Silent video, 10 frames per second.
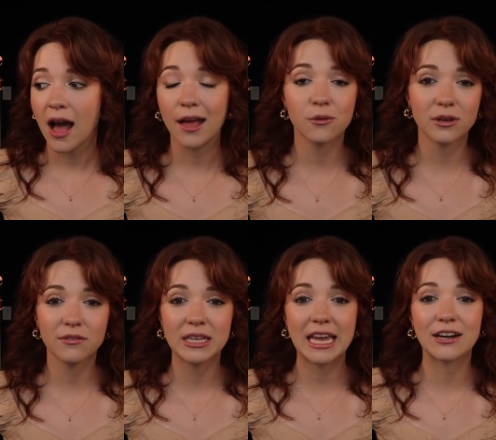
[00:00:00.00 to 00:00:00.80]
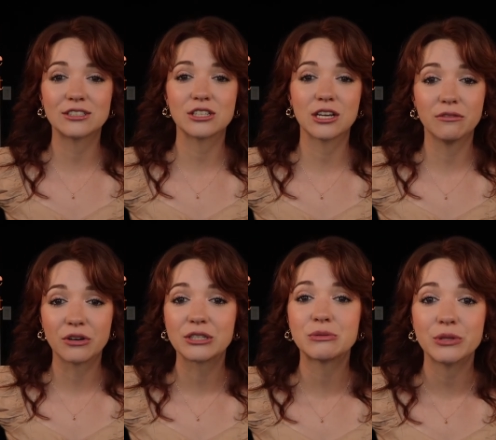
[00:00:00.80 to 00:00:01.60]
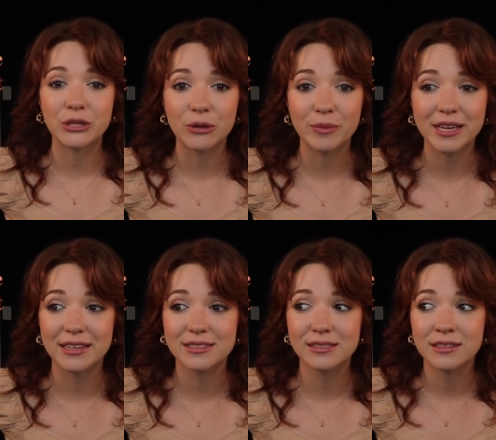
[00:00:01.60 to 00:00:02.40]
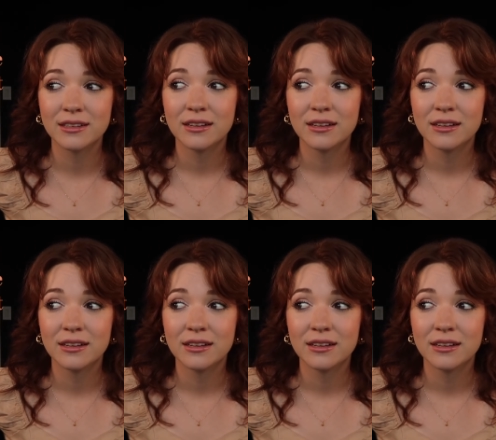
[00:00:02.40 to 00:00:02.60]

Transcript: I don't even care to converse with you because